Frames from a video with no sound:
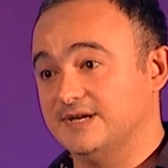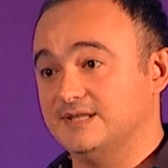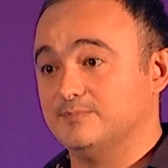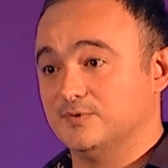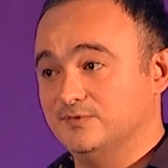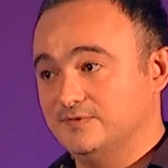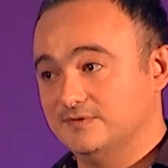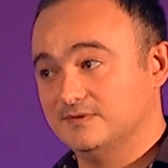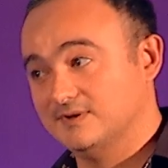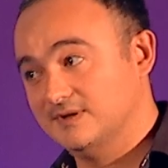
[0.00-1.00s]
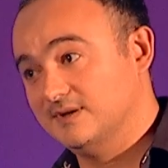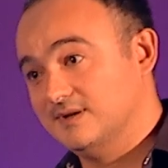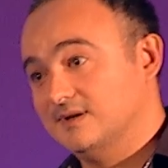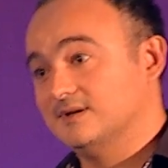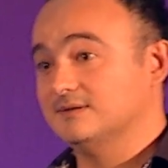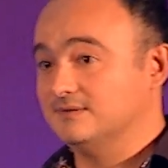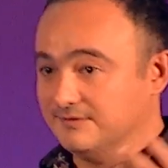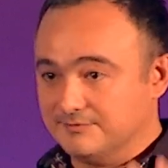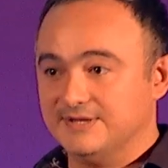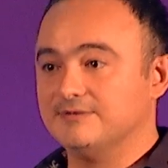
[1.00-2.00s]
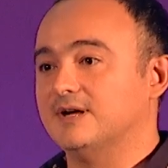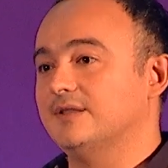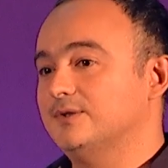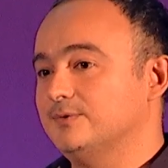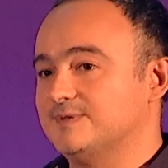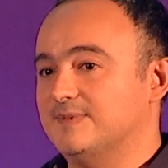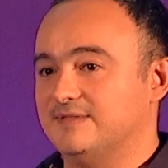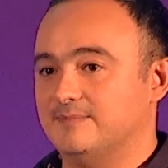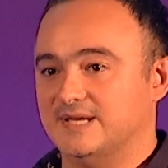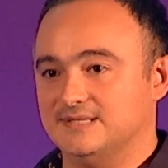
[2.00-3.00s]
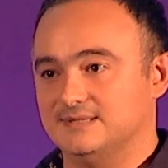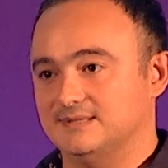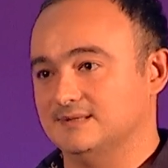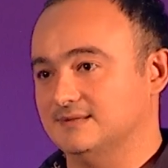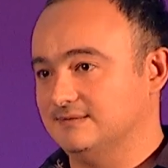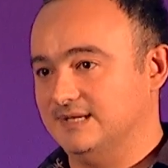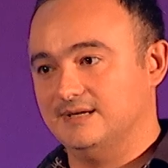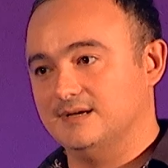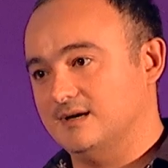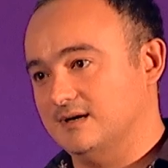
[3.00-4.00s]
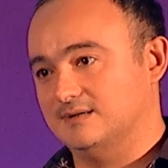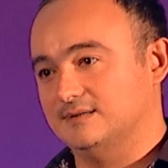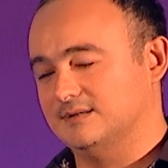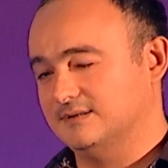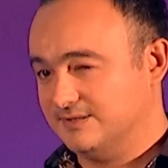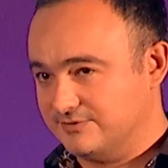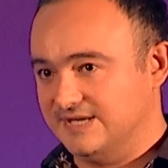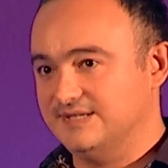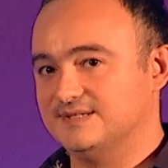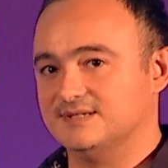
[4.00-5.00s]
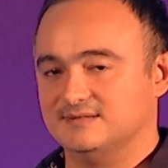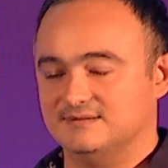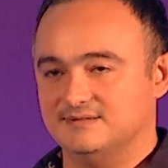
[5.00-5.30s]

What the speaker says: the proof, rerun those mathematical AR trace,